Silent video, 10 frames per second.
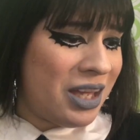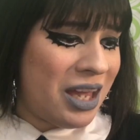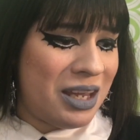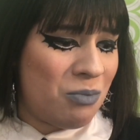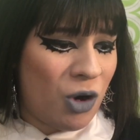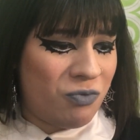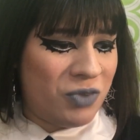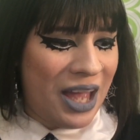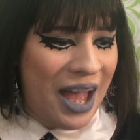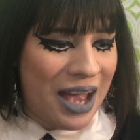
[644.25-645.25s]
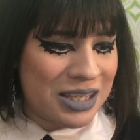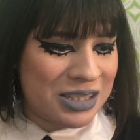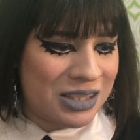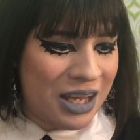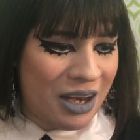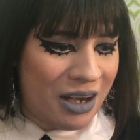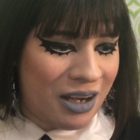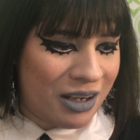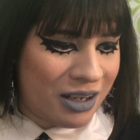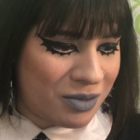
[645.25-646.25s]
And then Morphe has
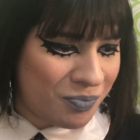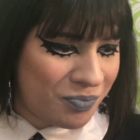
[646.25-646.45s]
their